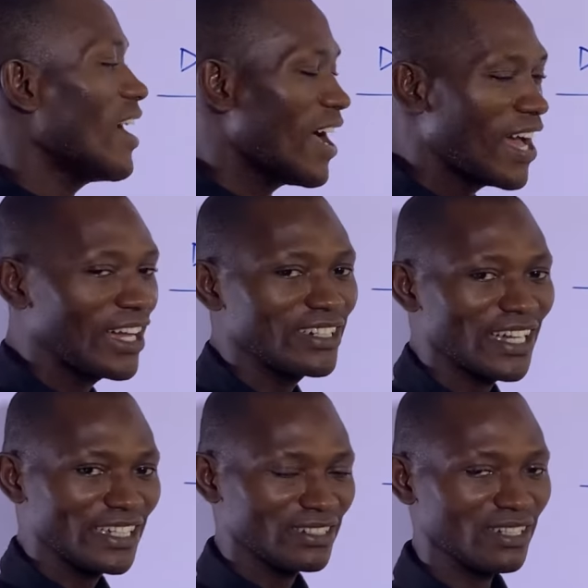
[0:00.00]
And
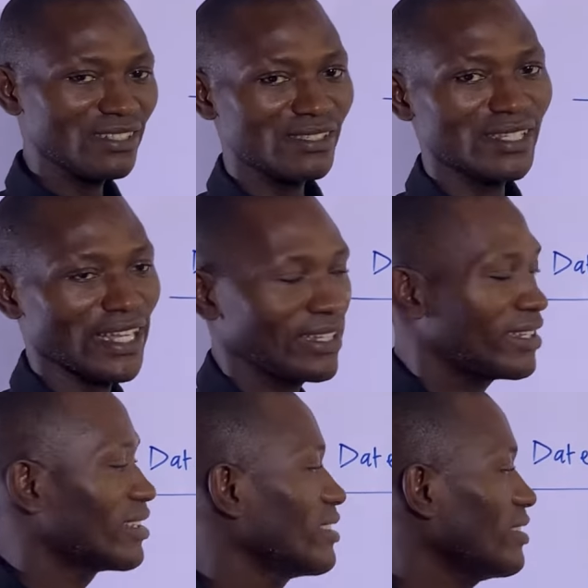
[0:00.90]
I did say
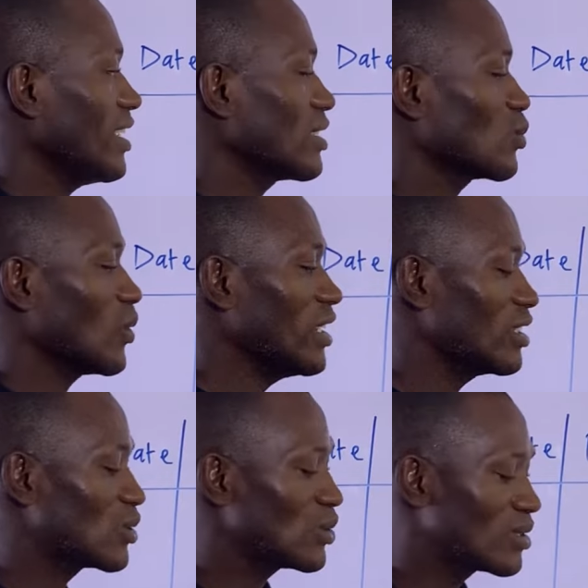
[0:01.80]
that when
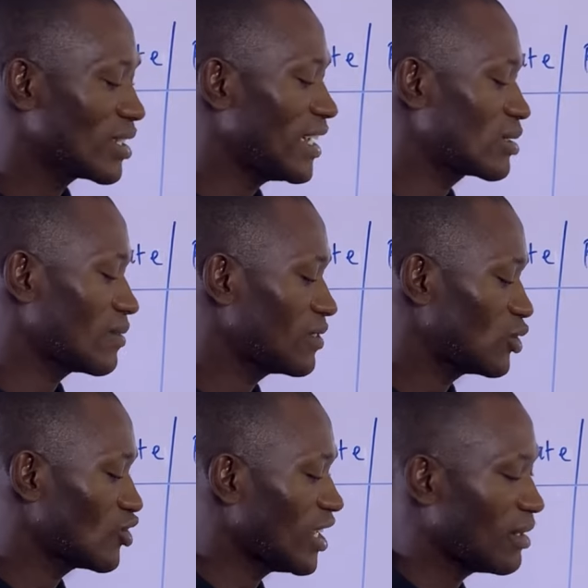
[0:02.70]
the two sides of the
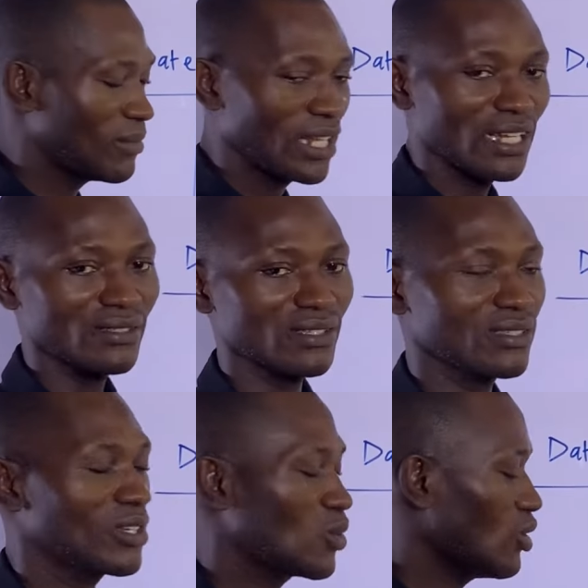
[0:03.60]
trial balance
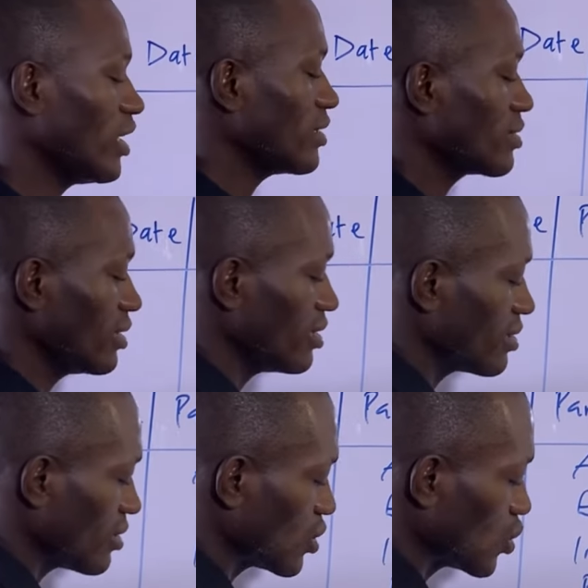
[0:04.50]
is equal, let's say
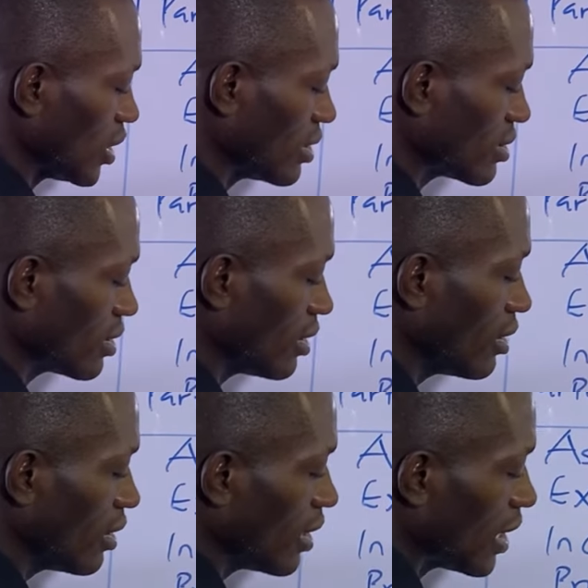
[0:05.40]
this is 20,
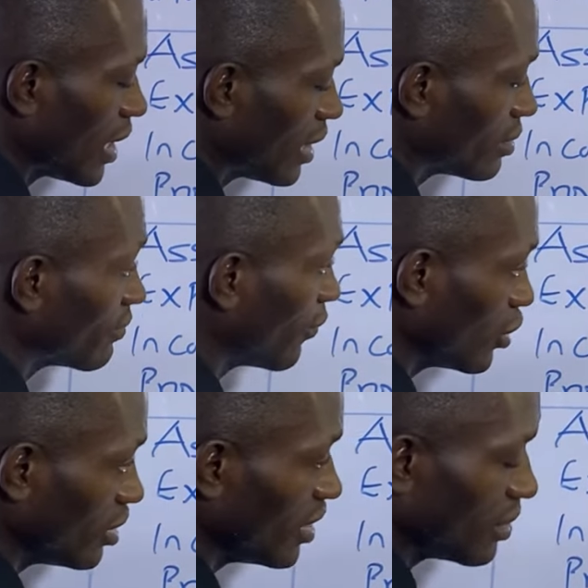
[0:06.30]
and for
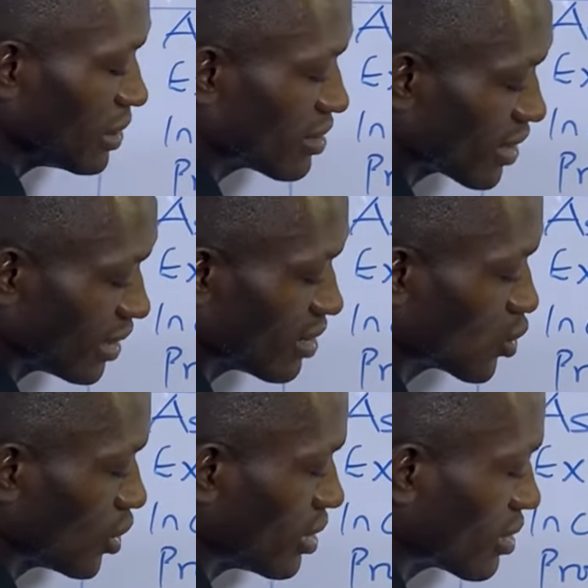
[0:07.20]
the debit side is
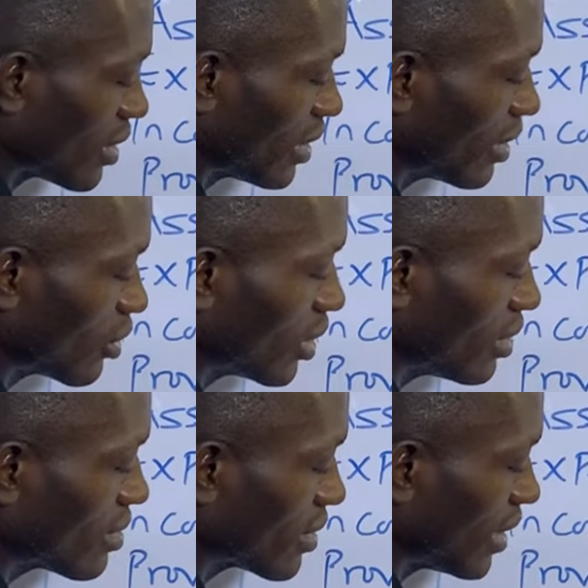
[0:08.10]
20, and the
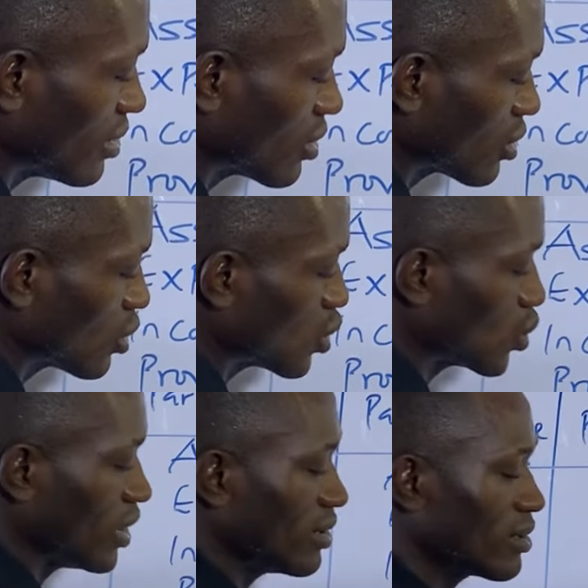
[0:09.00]
credit side is also
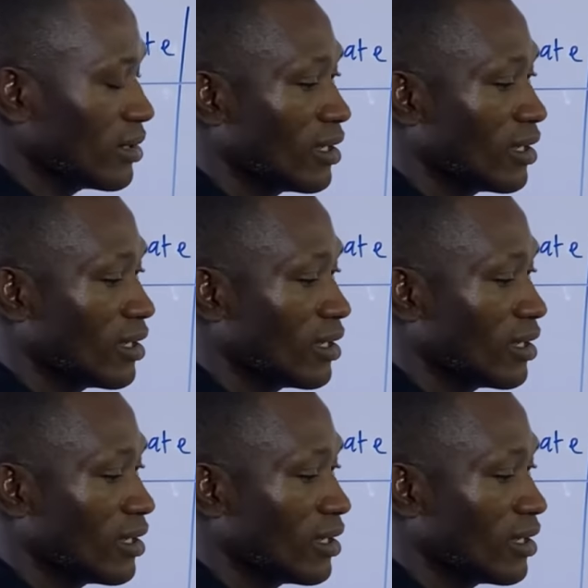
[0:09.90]
20.